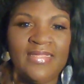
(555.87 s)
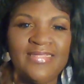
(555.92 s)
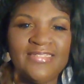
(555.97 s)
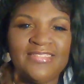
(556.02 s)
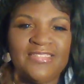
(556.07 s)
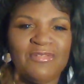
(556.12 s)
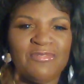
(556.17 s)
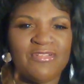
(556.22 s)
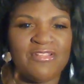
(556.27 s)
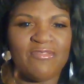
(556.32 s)

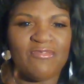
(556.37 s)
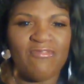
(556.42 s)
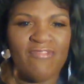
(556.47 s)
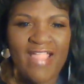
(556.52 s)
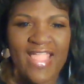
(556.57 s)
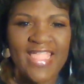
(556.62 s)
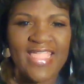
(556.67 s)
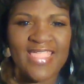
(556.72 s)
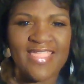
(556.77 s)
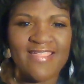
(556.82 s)
So we're
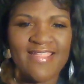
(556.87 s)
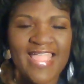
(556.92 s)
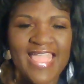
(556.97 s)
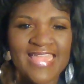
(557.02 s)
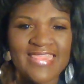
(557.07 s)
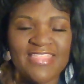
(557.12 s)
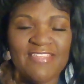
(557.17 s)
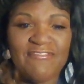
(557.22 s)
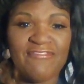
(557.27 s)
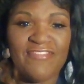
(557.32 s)
right here
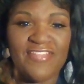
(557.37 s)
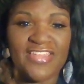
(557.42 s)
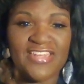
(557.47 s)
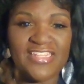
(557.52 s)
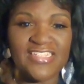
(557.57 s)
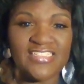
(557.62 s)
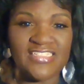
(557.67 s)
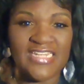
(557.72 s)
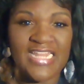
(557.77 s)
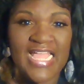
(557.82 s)
at the
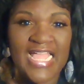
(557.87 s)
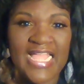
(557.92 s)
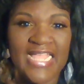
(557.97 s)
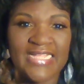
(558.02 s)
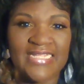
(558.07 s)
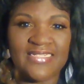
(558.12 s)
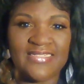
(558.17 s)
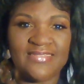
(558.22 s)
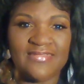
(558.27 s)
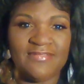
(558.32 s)
finish
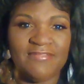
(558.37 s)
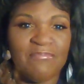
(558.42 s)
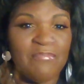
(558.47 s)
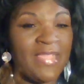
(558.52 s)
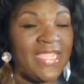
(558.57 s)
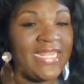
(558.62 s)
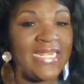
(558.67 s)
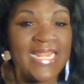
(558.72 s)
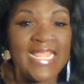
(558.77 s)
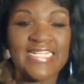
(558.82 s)
line.
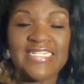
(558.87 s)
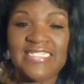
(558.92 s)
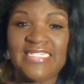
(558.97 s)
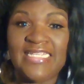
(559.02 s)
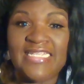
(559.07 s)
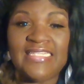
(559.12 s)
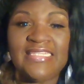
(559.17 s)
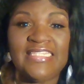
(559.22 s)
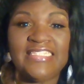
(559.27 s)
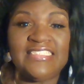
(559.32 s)
May
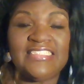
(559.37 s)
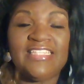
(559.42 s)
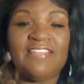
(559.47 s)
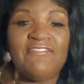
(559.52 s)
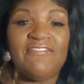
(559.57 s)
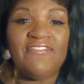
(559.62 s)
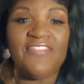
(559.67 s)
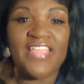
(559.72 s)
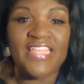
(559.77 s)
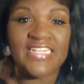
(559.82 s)
19th is the
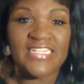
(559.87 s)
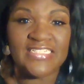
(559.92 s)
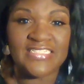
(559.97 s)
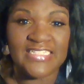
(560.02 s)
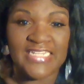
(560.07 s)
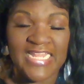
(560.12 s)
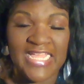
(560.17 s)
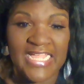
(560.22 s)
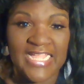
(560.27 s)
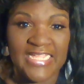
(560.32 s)

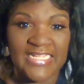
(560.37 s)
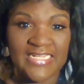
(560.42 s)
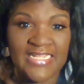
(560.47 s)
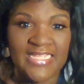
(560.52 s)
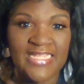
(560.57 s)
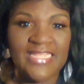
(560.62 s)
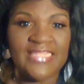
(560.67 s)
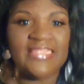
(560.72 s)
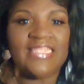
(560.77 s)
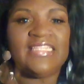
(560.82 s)
finish line.
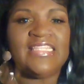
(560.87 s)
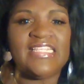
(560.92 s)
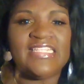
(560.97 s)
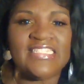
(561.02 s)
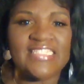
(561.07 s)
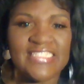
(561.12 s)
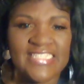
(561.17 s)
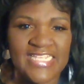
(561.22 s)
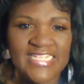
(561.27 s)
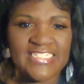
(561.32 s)
The
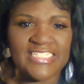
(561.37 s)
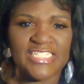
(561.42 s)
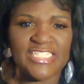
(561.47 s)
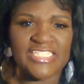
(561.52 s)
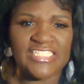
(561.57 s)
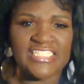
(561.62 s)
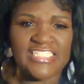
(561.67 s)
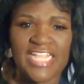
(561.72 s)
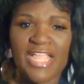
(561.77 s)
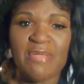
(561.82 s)

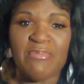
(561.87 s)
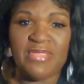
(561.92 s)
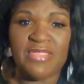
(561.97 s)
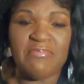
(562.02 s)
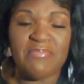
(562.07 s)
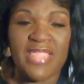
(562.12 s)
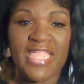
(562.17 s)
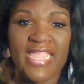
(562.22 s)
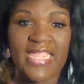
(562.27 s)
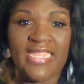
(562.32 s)
decision shall
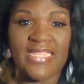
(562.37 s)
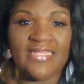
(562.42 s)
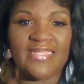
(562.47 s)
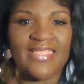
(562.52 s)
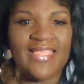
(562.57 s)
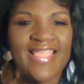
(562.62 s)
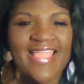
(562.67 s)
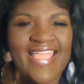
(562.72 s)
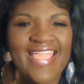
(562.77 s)
be made.